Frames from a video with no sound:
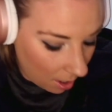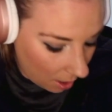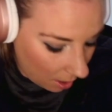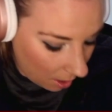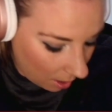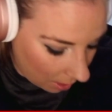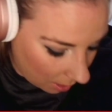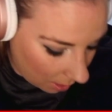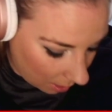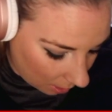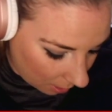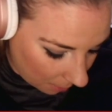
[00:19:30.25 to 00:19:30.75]

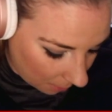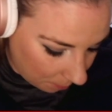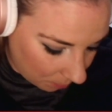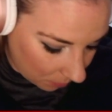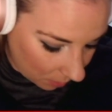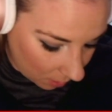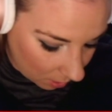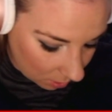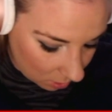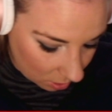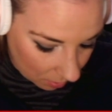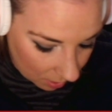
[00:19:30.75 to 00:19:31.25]
Um,
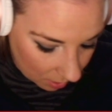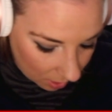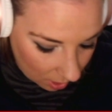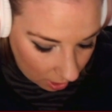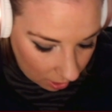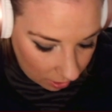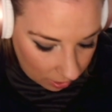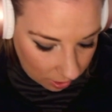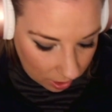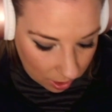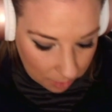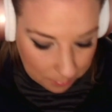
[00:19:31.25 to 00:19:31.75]
so
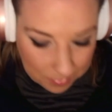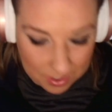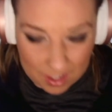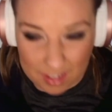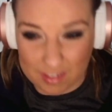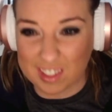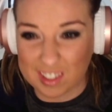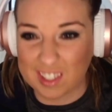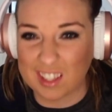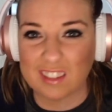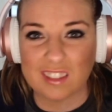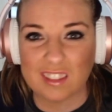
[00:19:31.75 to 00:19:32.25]
all in all, I'm gonna
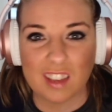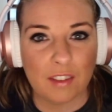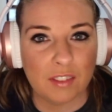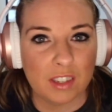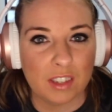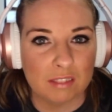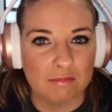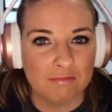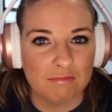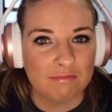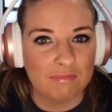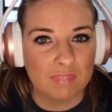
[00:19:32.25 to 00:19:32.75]
give it a
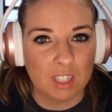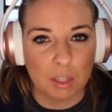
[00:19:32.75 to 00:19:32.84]
seven.